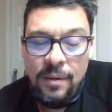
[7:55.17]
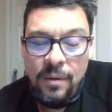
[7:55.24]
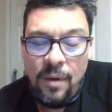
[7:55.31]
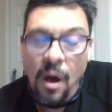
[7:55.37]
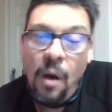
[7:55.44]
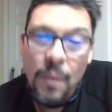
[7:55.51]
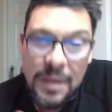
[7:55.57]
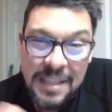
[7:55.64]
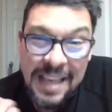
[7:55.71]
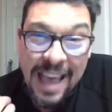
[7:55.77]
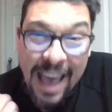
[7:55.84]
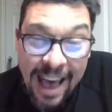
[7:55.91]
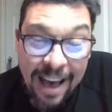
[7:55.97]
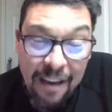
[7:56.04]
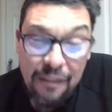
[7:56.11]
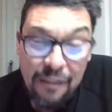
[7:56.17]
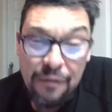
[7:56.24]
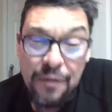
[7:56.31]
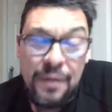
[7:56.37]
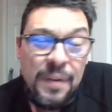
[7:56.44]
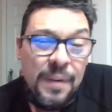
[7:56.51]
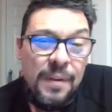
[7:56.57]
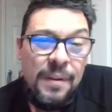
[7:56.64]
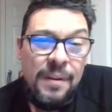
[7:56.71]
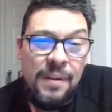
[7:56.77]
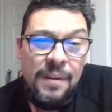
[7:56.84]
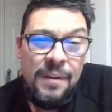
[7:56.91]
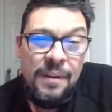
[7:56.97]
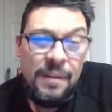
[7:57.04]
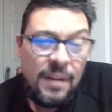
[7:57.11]
Always have
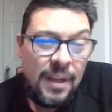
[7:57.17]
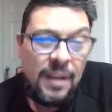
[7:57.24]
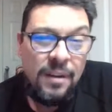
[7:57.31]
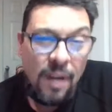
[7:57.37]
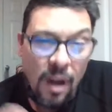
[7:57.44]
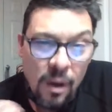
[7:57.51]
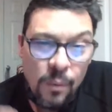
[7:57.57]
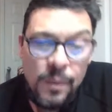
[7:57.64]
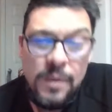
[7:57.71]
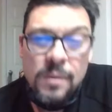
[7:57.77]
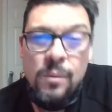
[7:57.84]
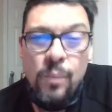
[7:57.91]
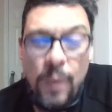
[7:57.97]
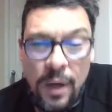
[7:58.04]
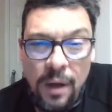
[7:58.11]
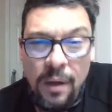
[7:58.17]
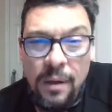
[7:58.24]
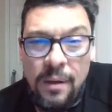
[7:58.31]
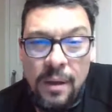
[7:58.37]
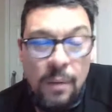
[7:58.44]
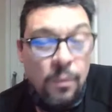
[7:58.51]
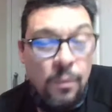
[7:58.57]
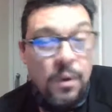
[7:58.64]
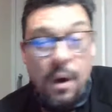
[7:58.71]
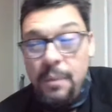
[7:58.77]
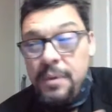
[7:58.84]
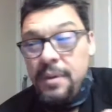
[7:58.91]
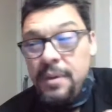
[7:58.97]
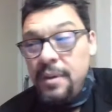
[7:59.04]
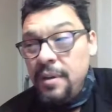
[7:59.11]
and always will. And we're
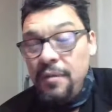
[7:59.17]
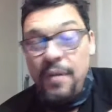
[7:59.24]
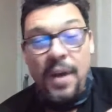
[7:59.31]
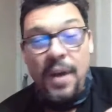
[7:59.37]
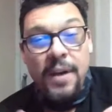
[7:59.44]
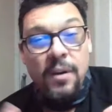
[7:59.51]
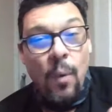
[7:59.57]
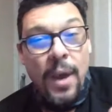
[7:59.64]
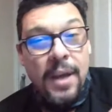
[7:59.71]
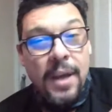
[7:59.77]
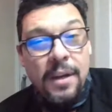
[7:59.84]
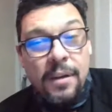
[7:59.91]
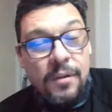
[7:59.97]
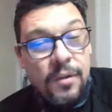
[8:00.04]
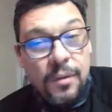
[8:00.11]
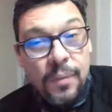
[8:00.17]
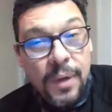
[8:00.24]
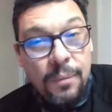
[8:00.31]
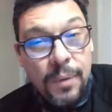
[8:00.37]
always going to find a way to do it